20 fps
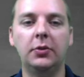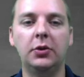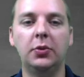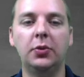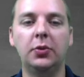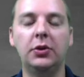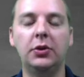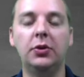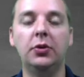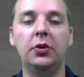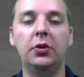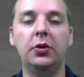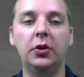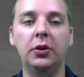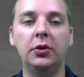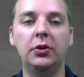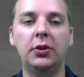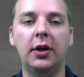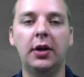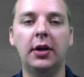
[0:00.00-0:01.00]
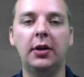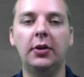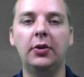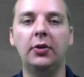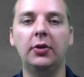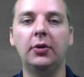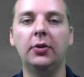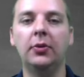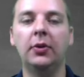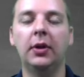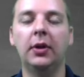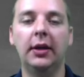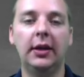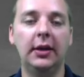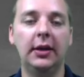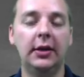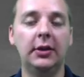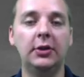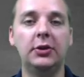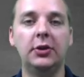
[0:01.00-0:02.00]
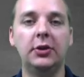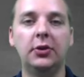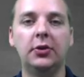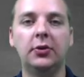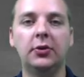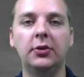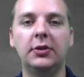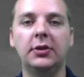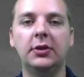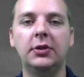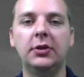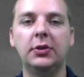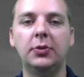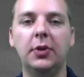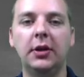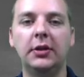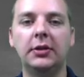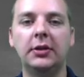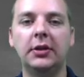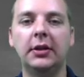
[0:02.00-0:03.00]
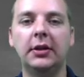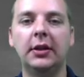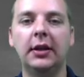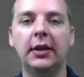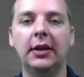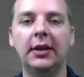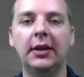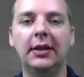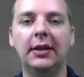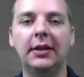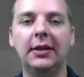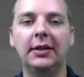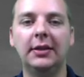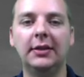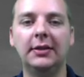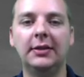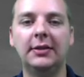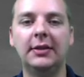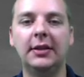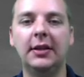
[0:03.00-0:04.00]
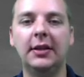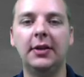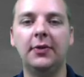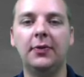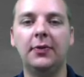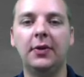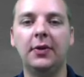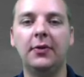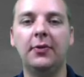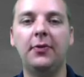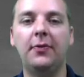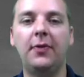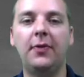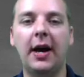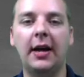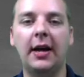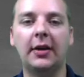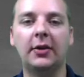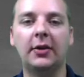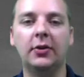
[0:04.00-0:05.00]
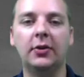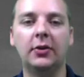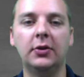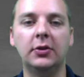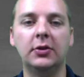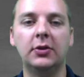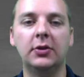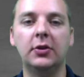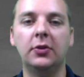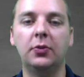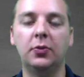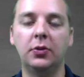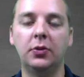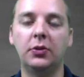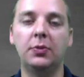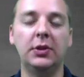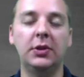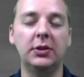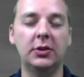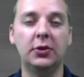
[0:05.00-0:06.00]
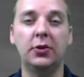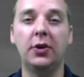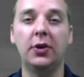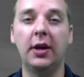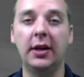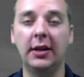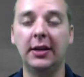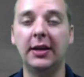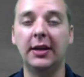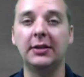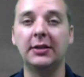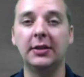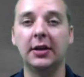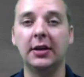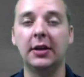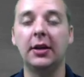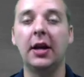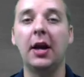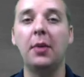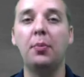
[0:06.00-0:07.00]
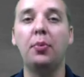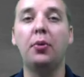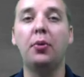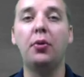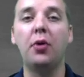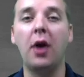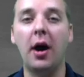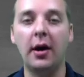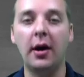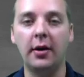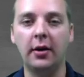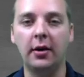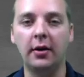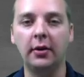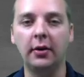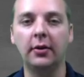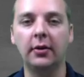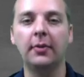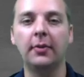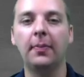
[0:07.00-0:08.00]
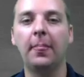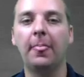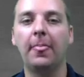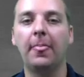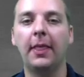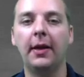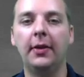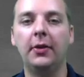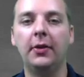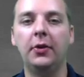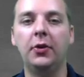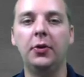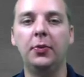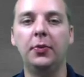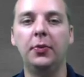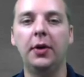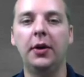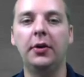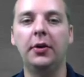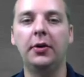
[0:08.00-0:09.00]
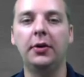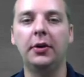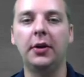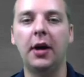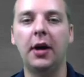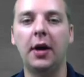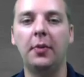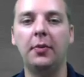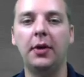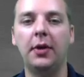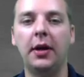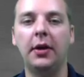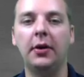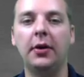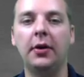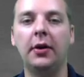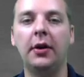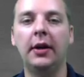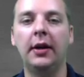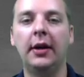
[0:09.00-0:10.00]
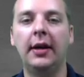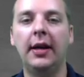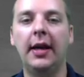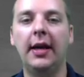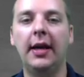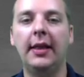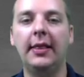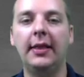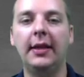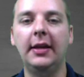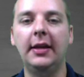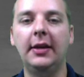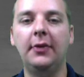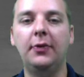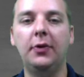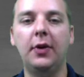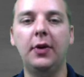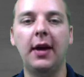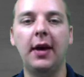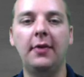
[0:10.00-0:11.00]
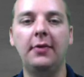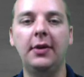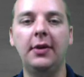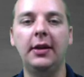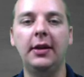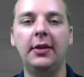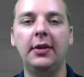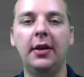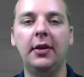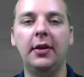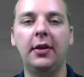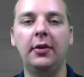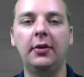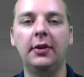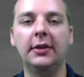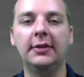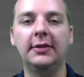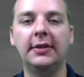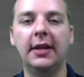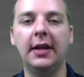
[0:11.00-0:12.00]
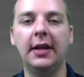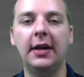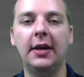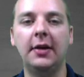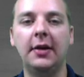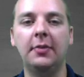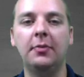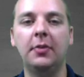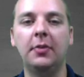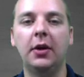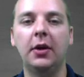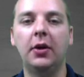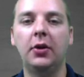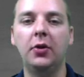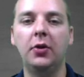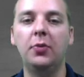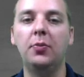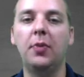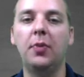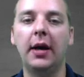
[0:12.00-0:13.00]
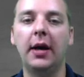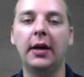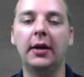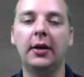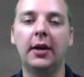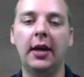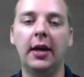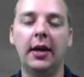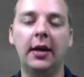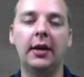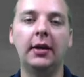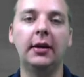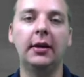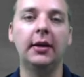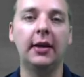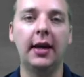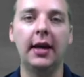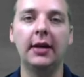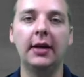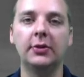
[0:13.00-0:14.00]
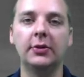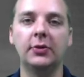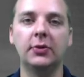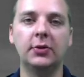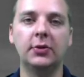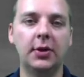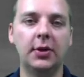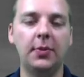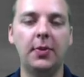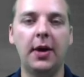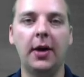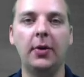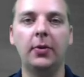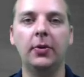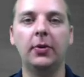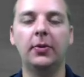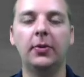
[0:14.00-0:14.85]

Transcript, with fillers: so what you could try to do in a general situation is see if it factors, which means created as a, a product, in the numerator denominator and then if you have any that are the same you might can cancel some out